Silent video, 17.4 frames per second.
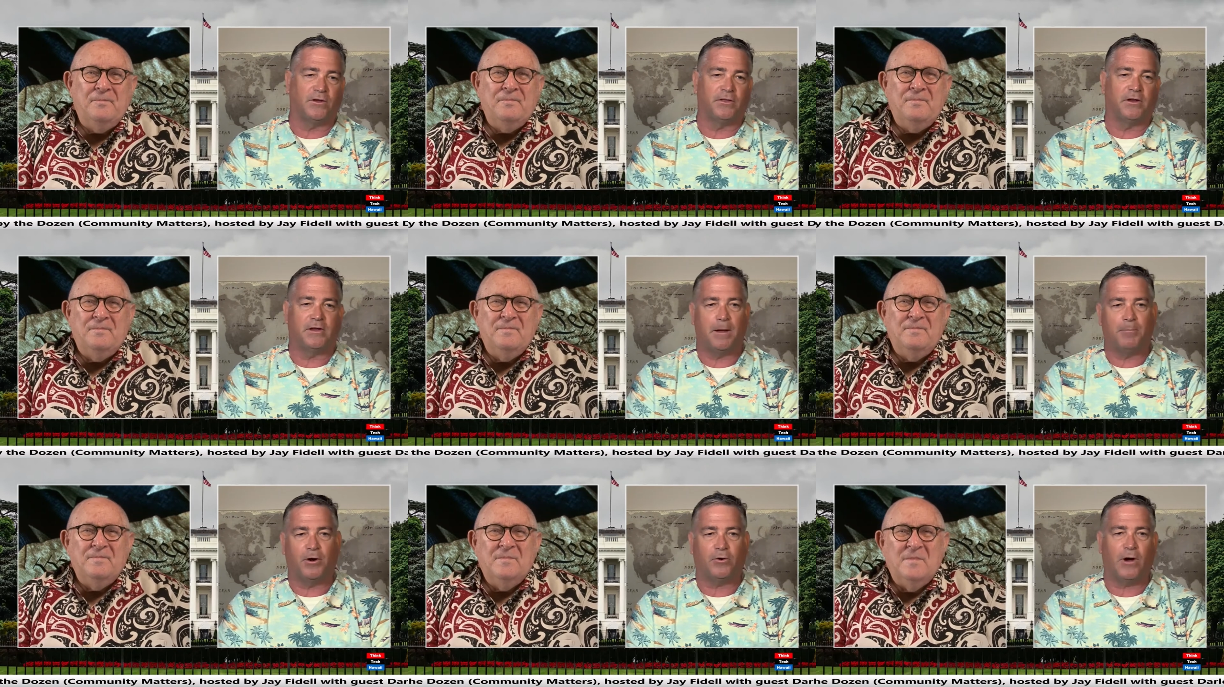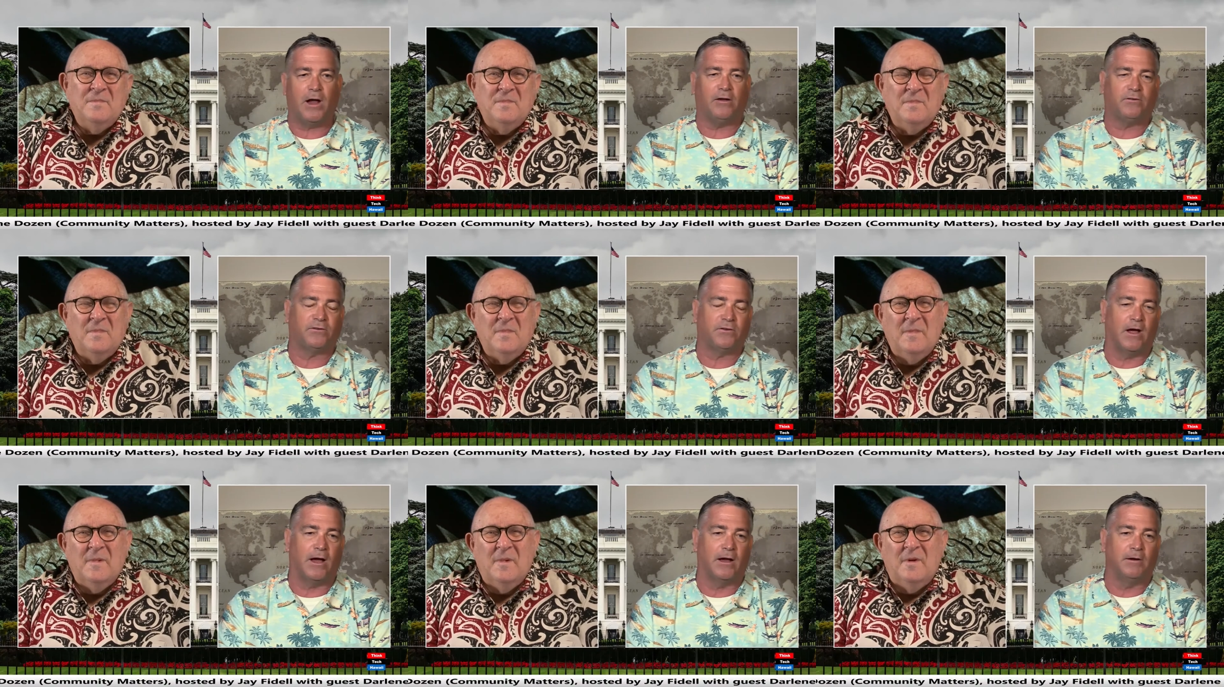Speaker 1: the Democrat
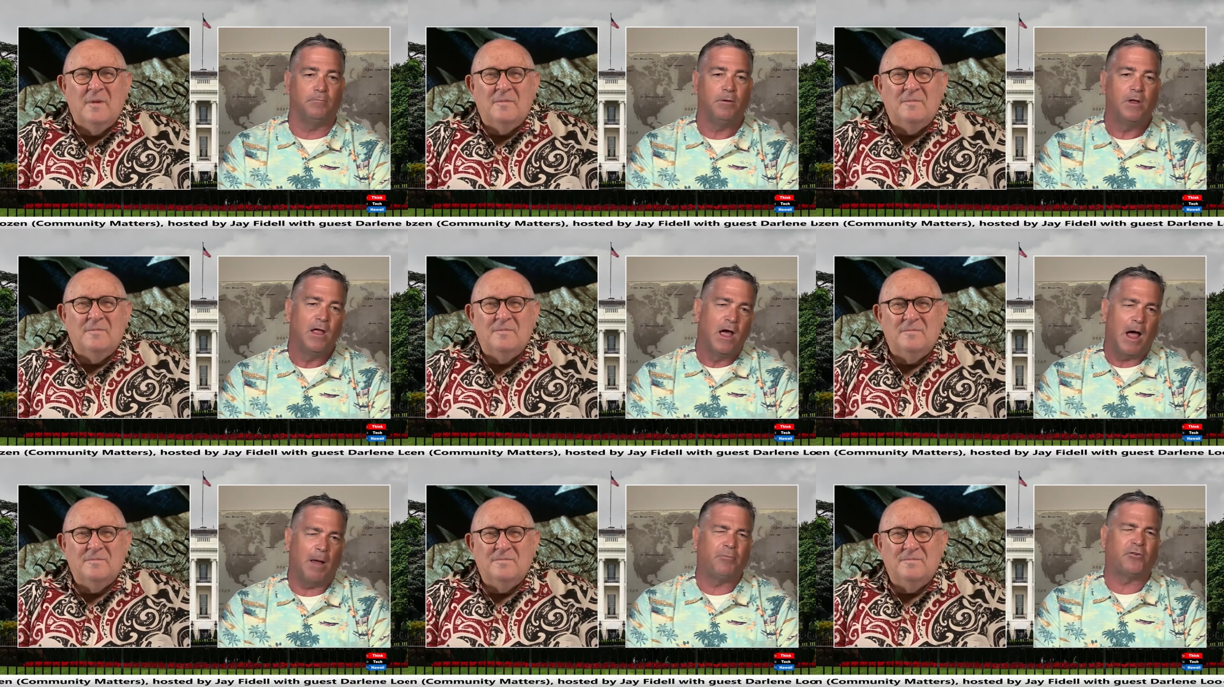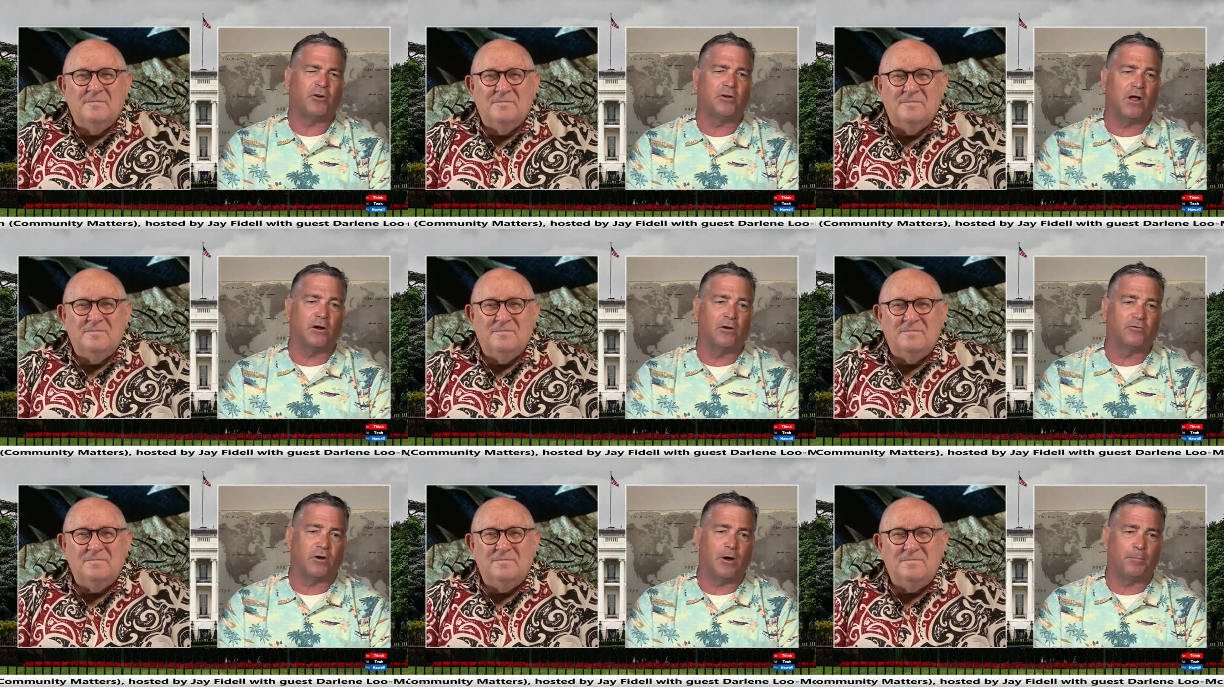side, and I'm sure
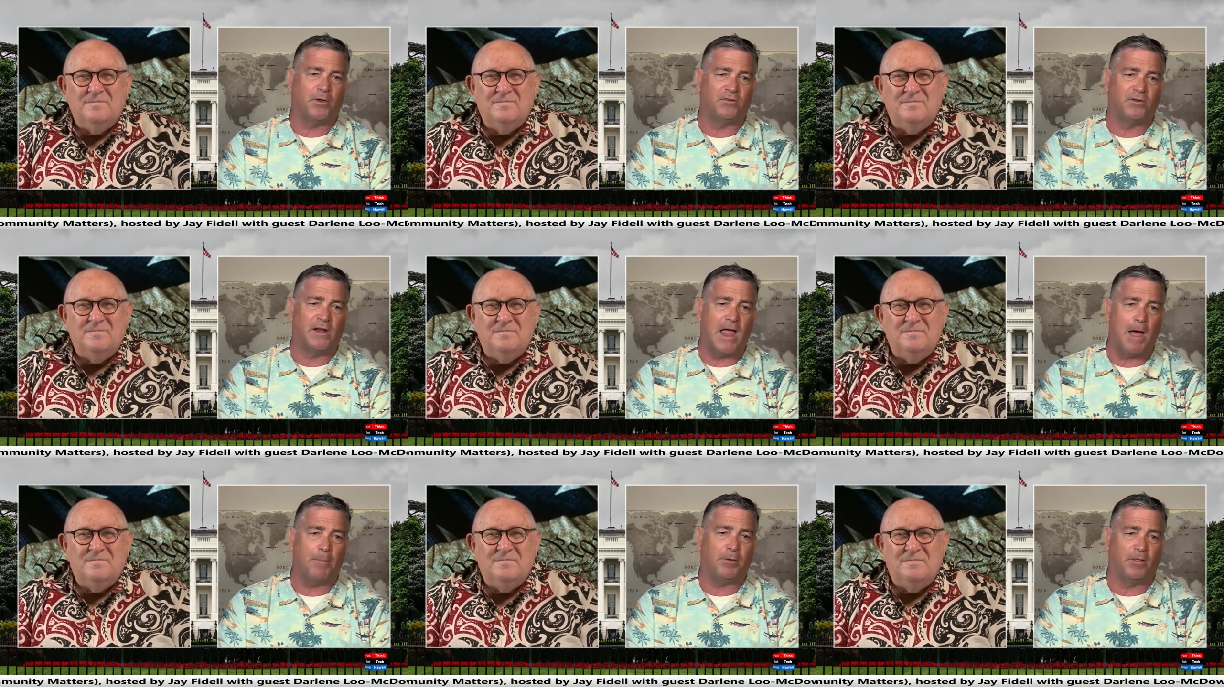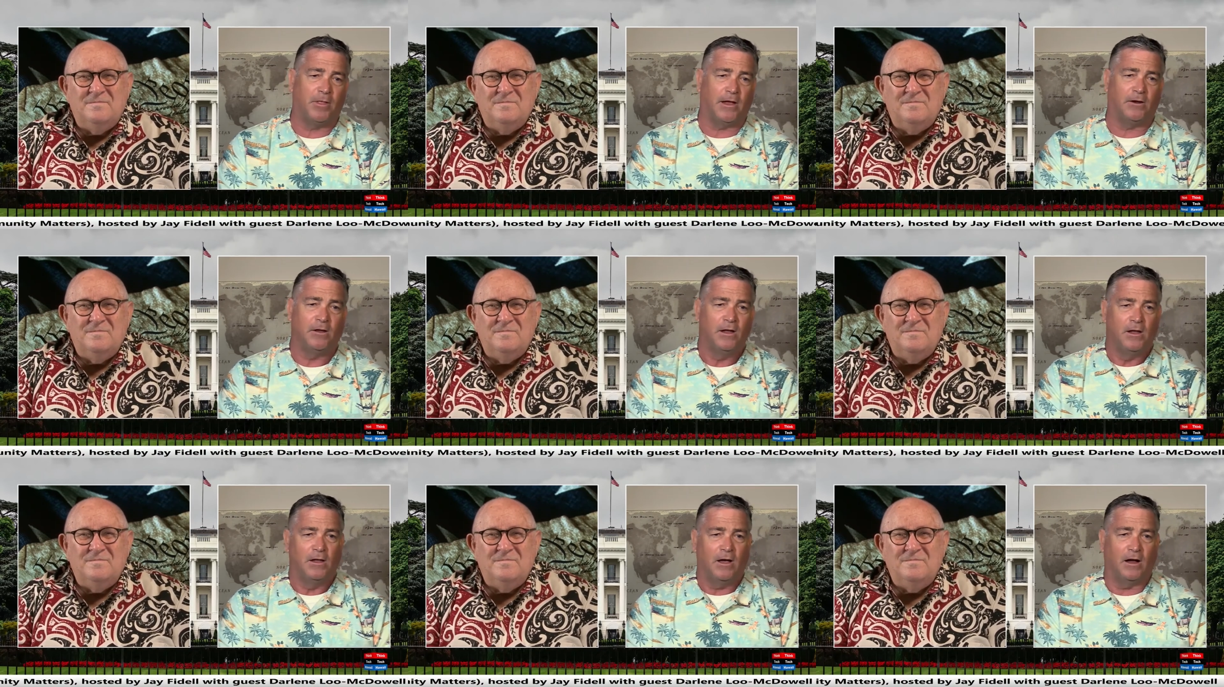Donald Trump isn't happy
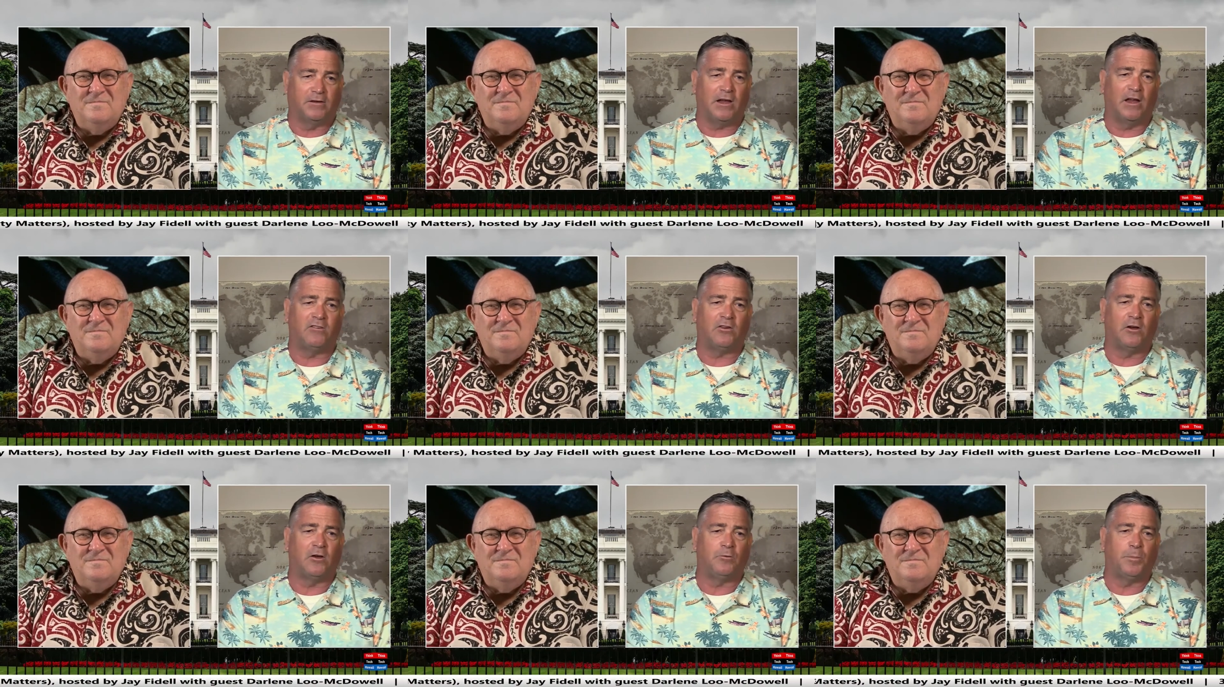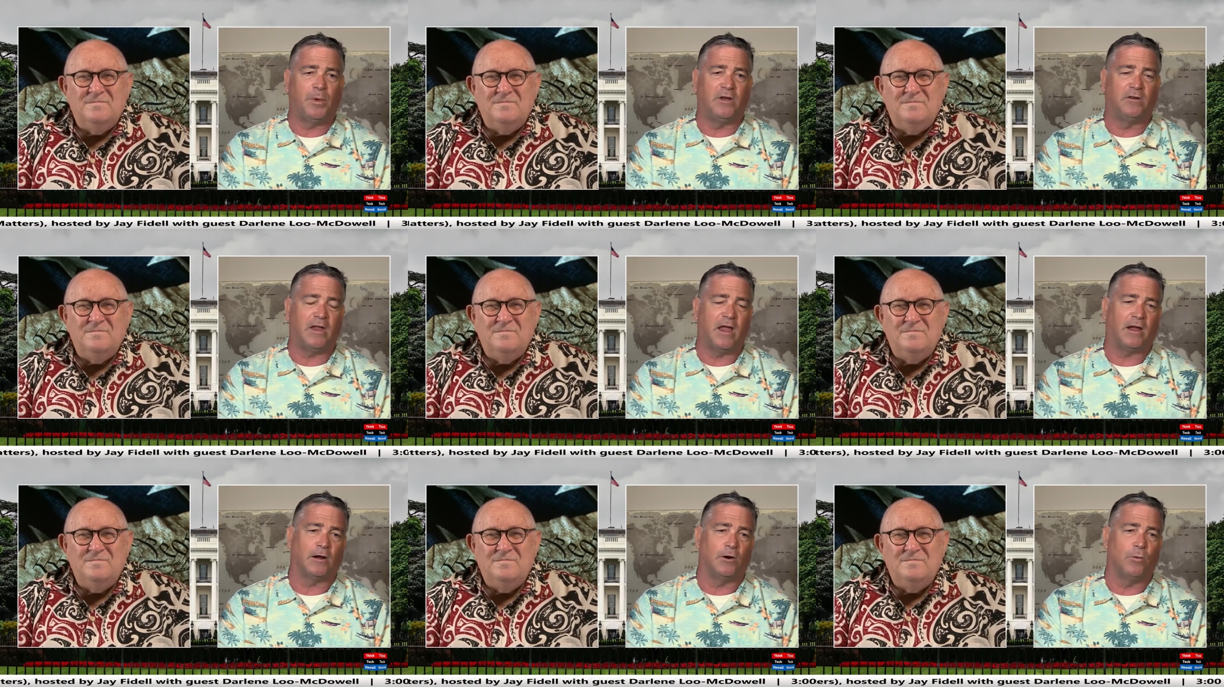that attention has been
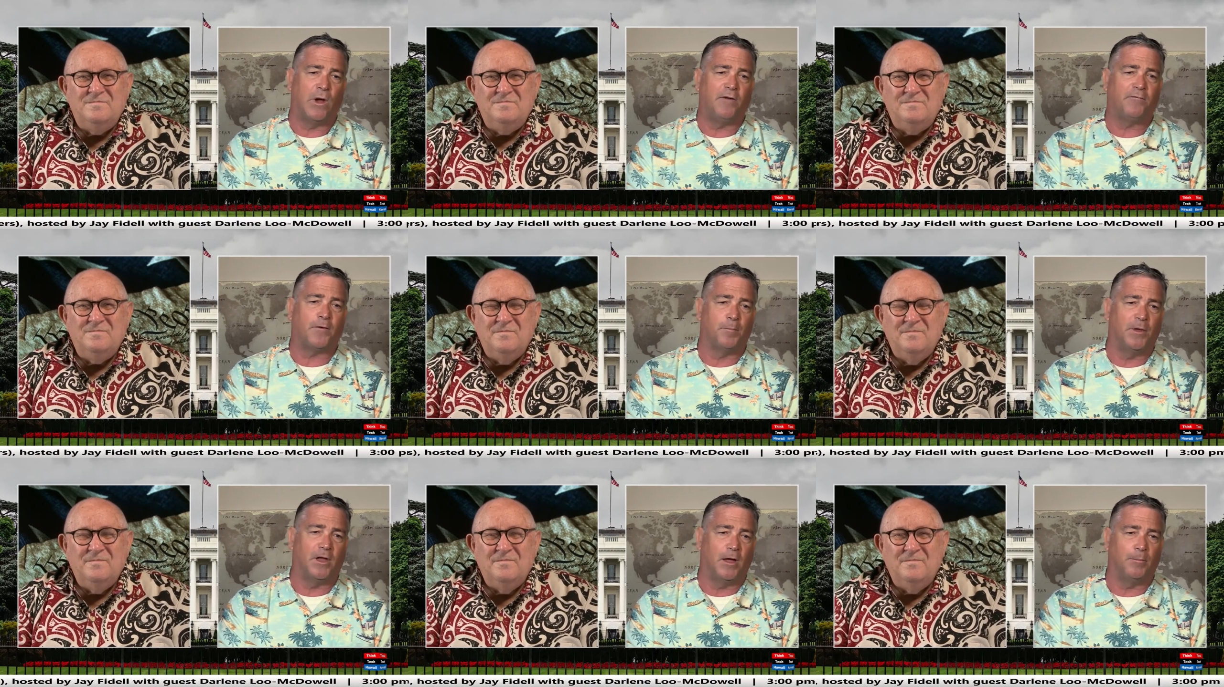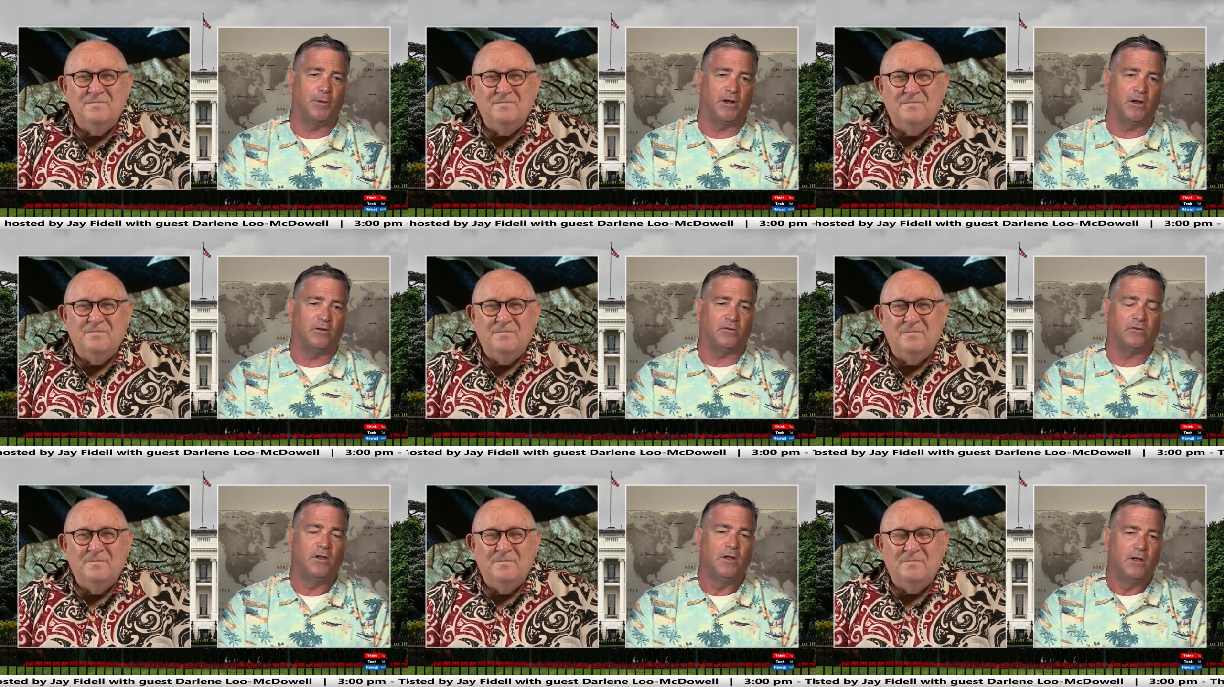taken away from him, and
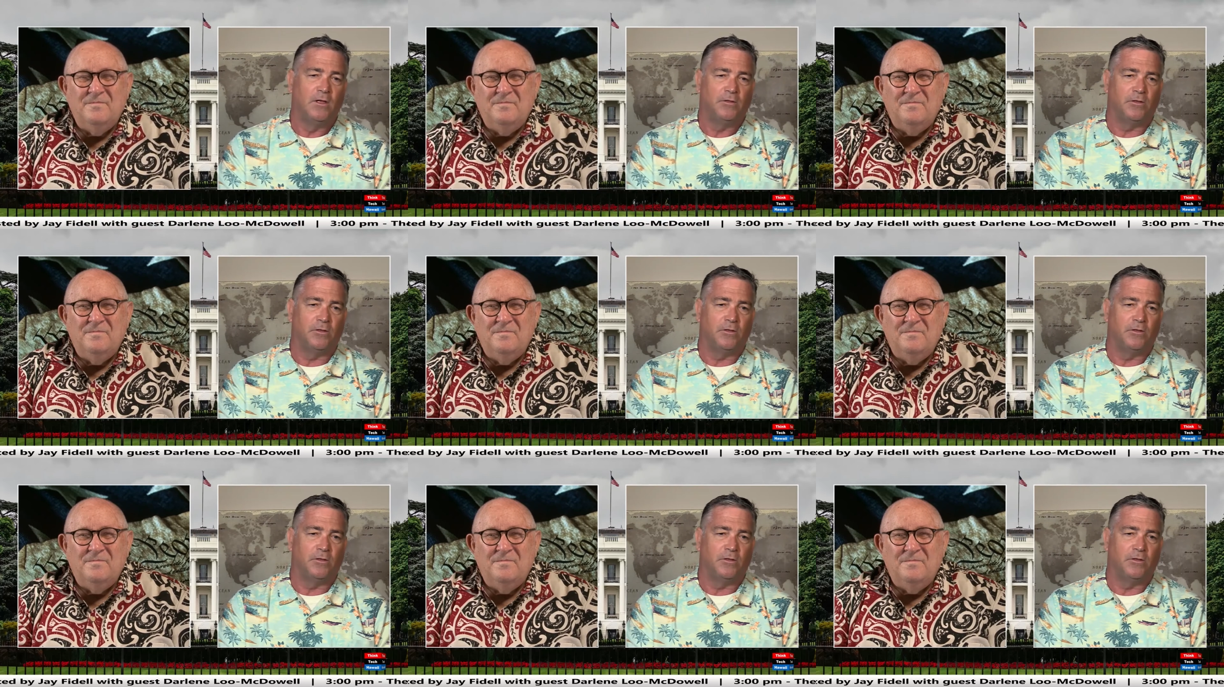it's